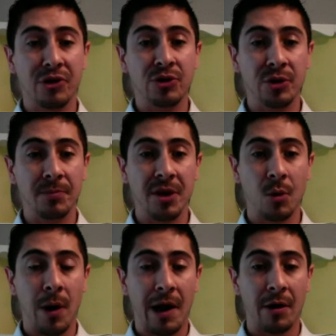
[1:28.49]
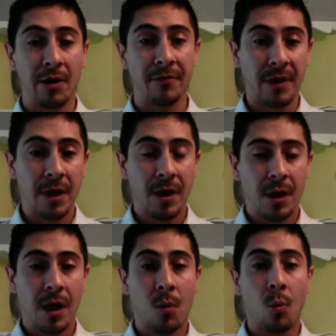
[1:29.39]
for you to be aware of.
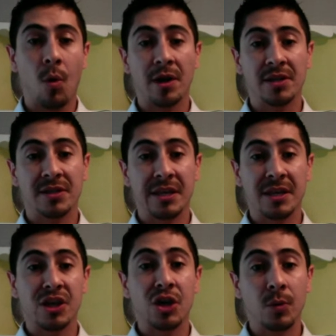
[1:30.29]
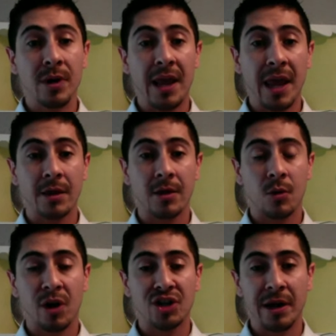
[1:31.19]
One is the Q&A,
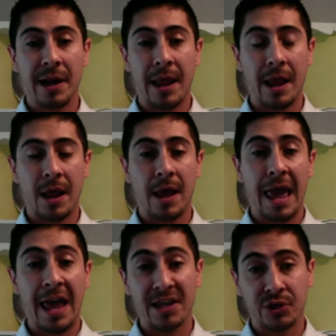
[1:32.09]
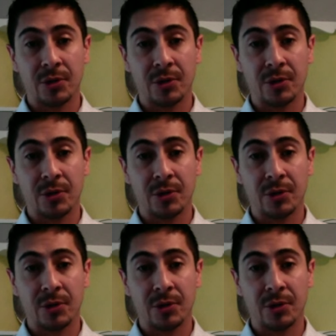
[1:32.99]
question and answer